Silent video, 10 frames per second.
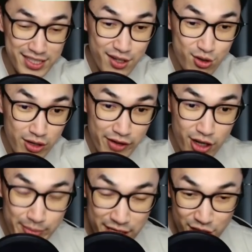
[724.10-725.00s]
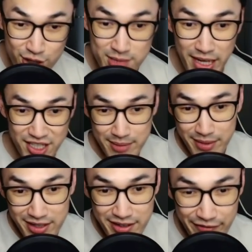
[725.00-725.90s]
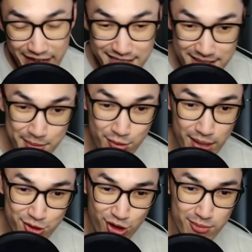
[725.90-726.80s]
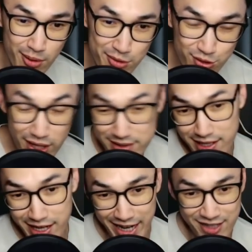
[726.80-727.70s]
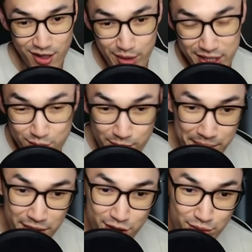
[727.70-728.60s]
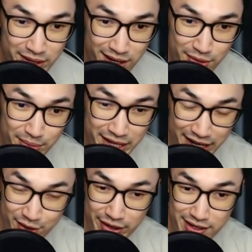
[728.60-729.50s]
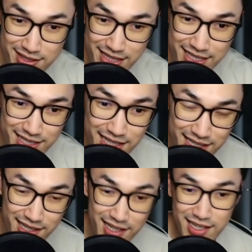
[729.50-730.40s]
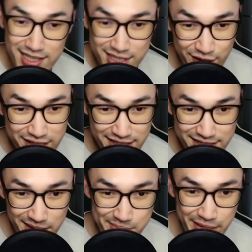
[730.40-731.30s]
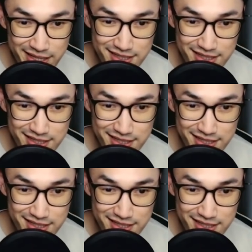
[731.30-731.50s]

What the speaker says: enjoy the video, make sure to smash the like button in the face and subscribe to join the MoBo squad. And as always, remember to be humble, be kind to others, and see you guys next time. Peace.